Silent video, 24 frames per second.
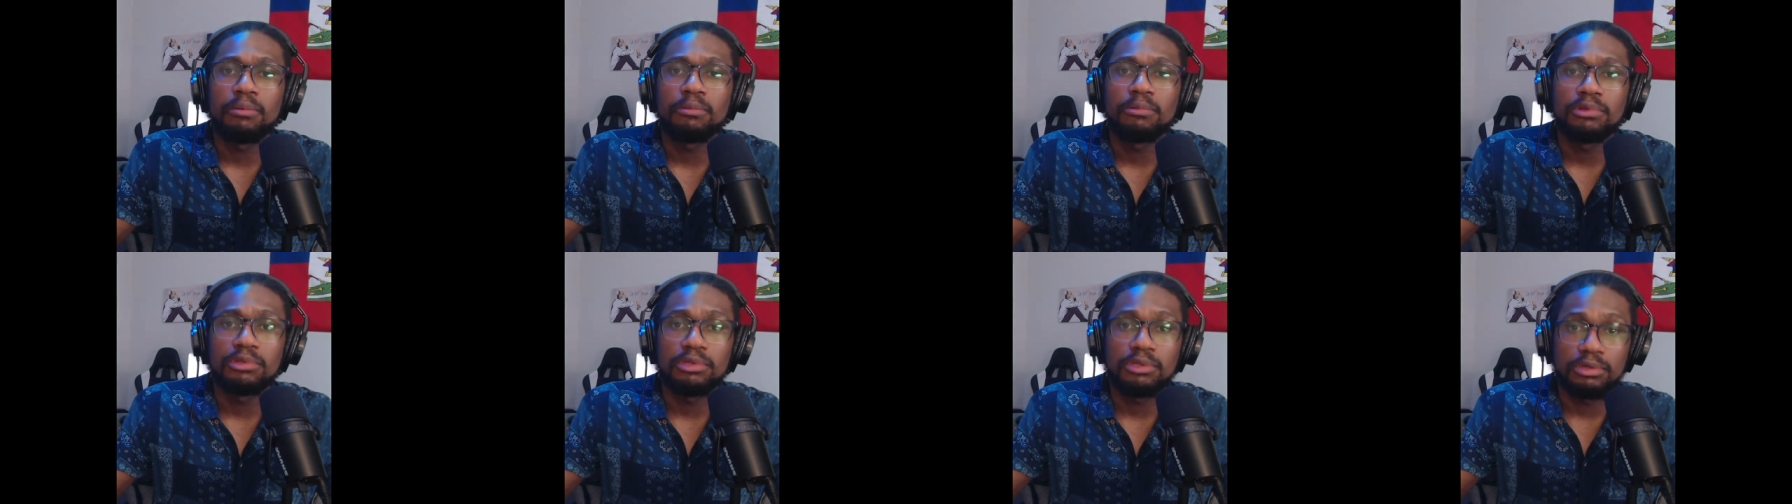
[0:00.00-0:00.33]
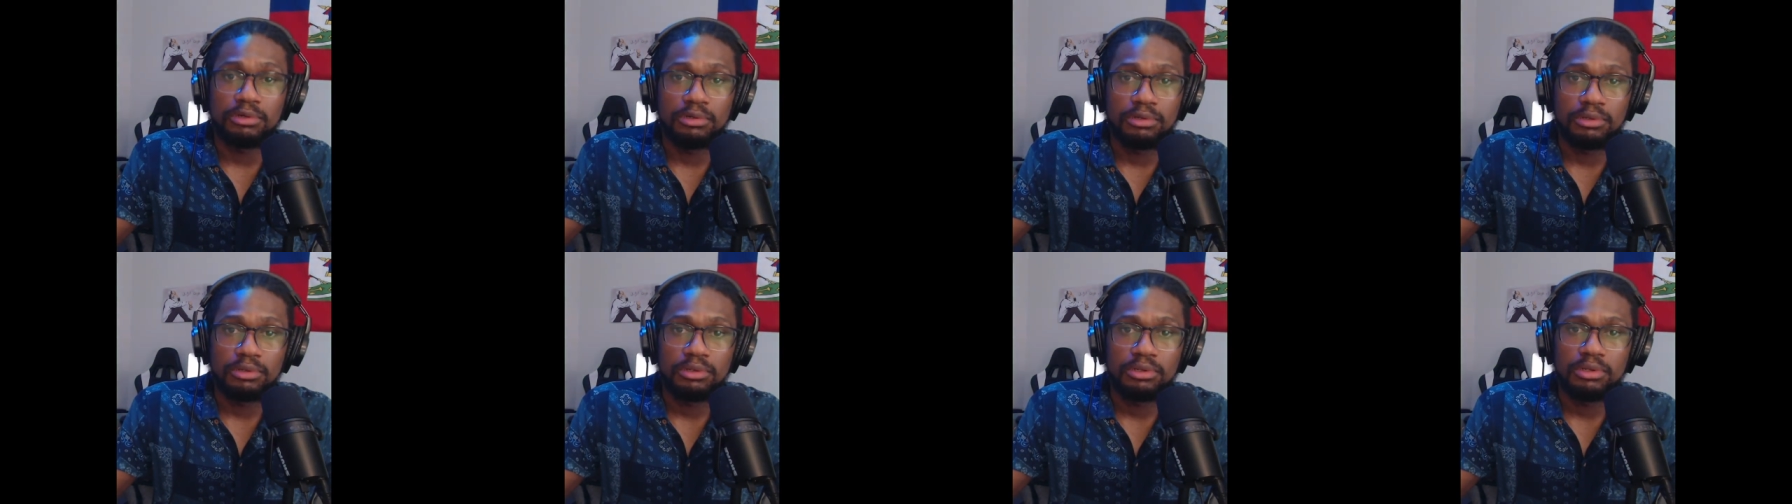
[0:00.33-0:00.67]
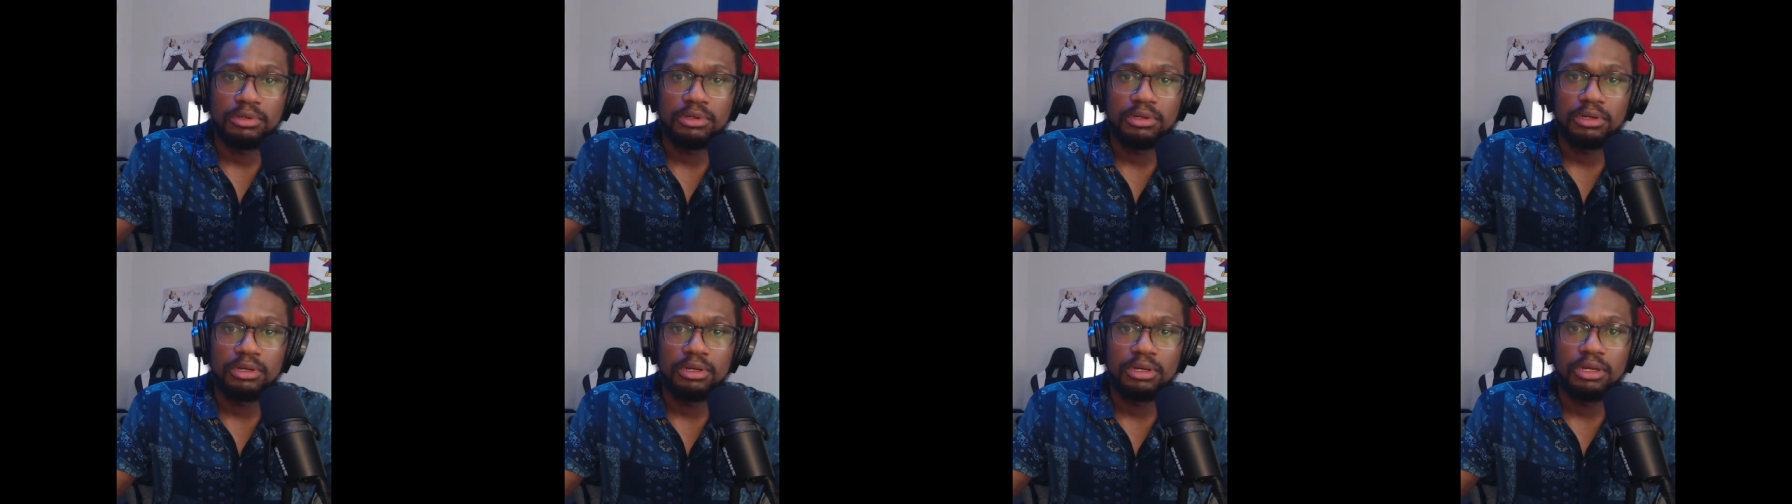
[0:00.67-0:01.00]
you.
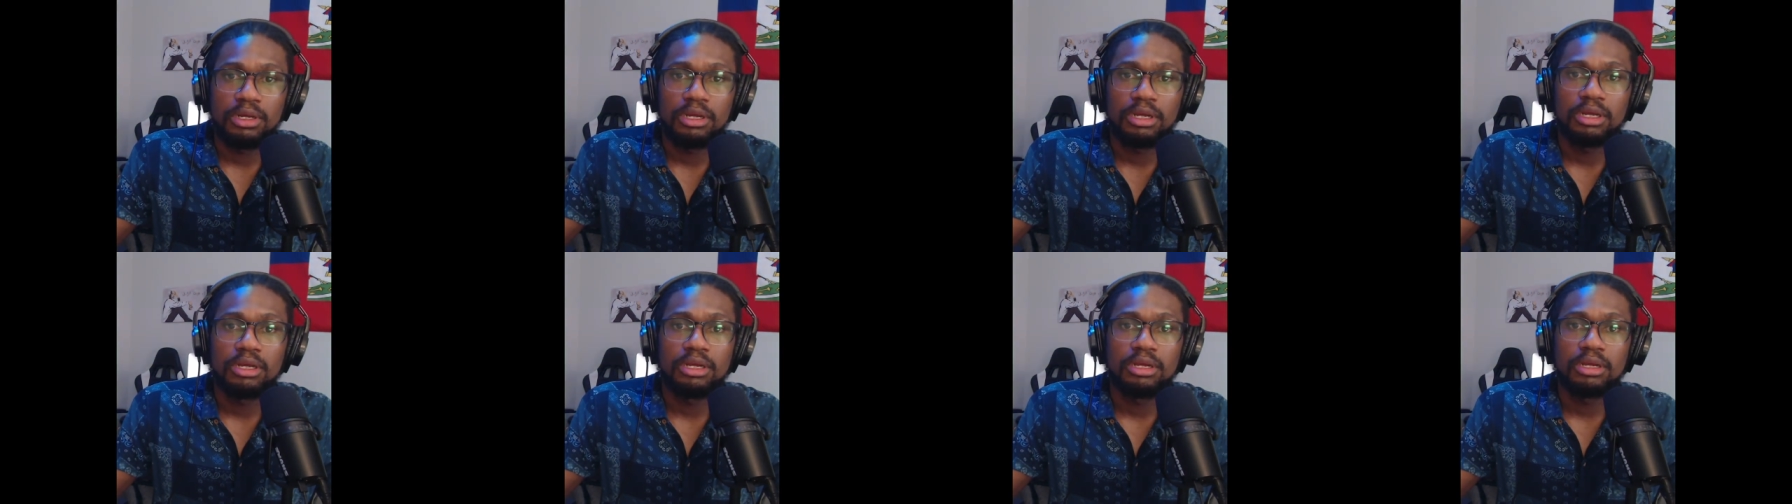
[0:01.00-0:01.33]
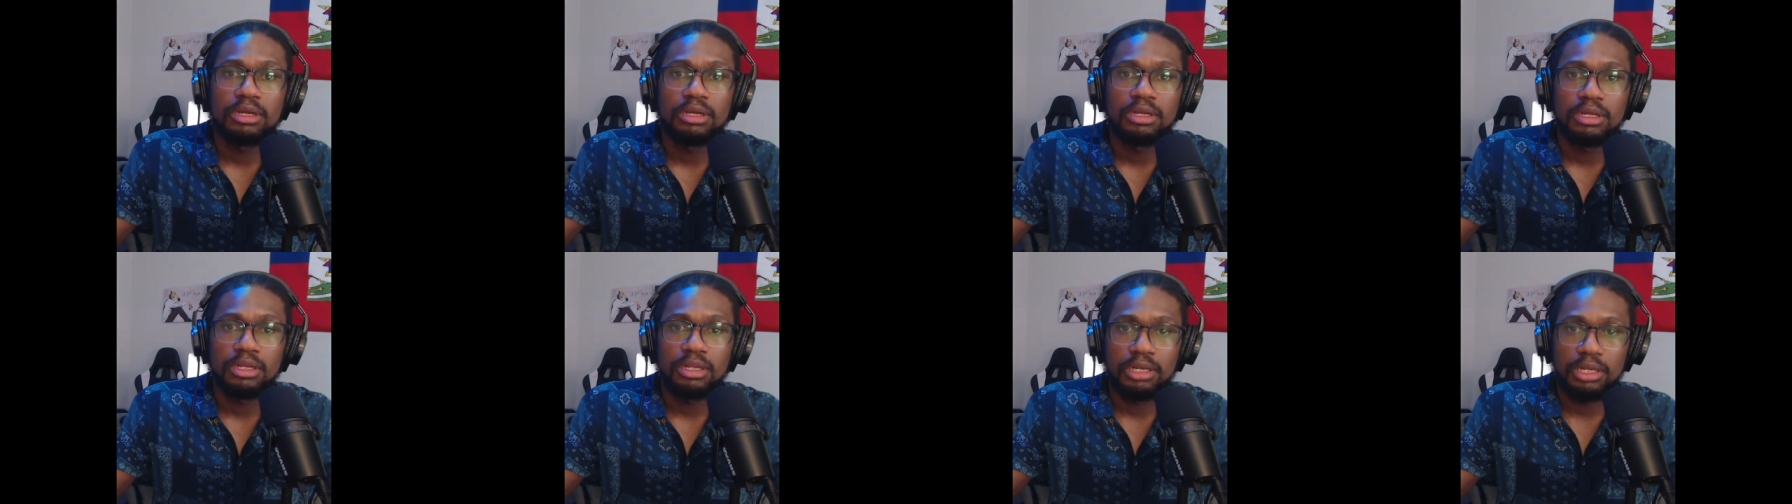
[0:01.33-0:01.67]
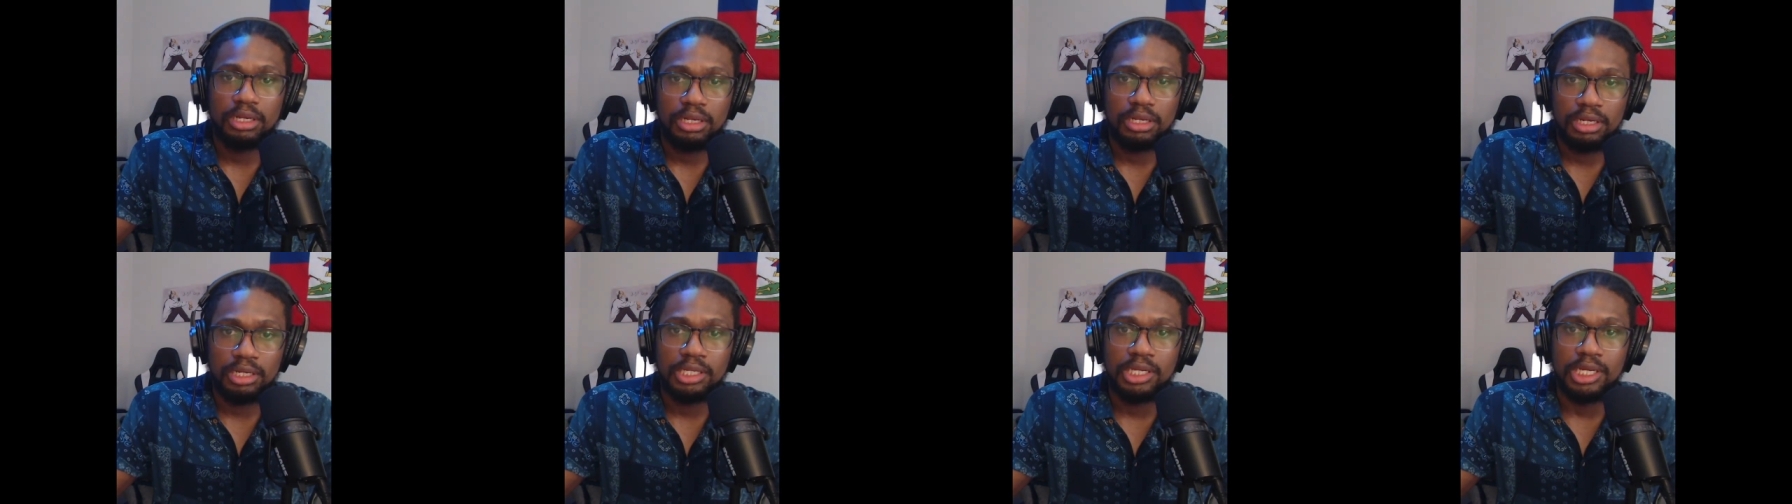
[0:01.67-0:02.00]

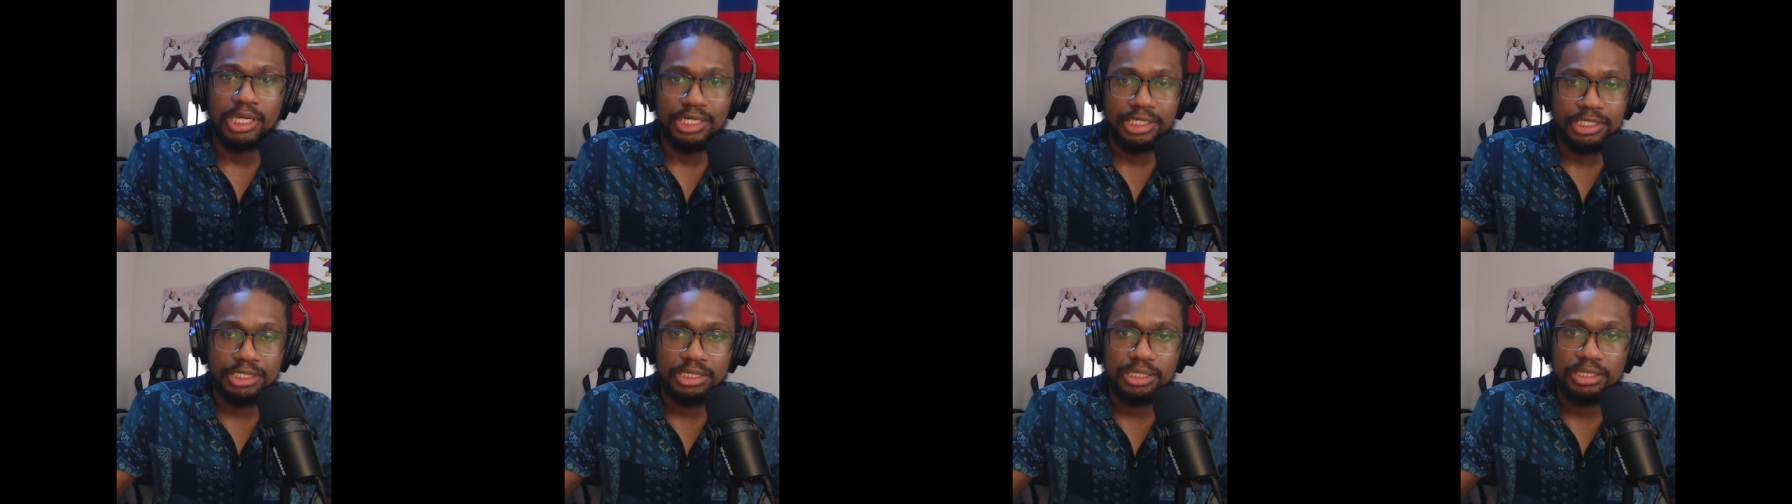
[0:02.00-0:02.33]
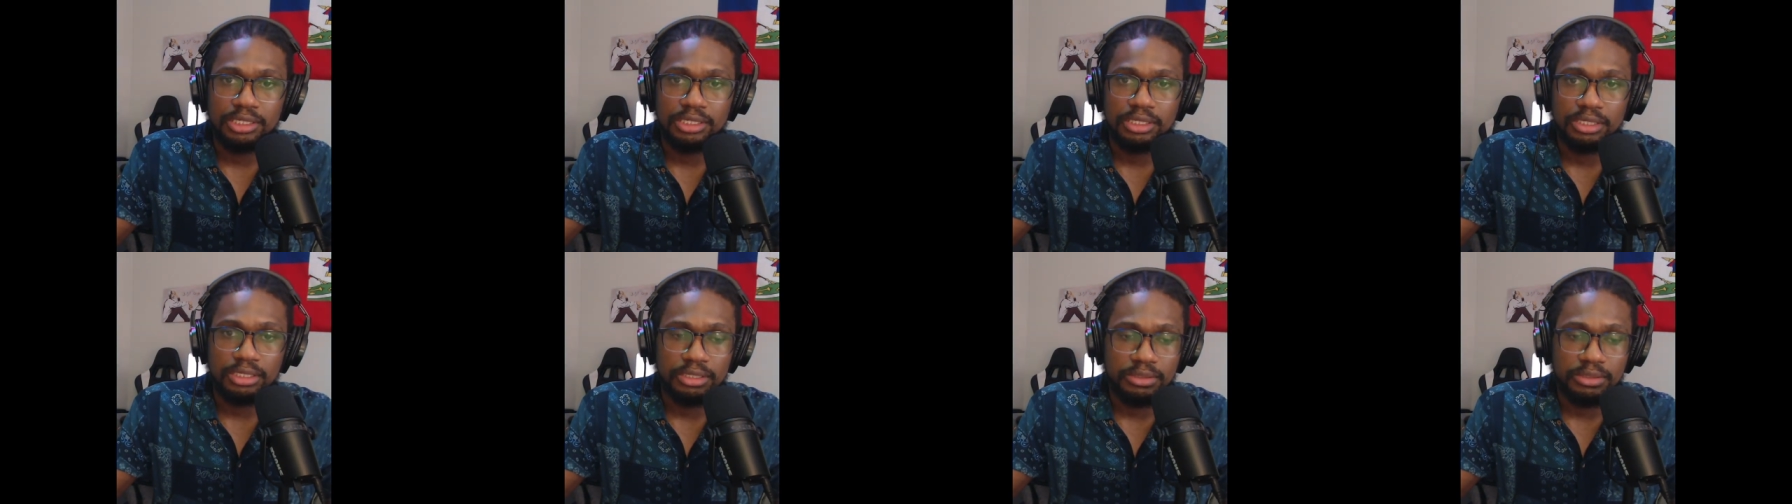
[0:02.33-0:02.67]
Yes.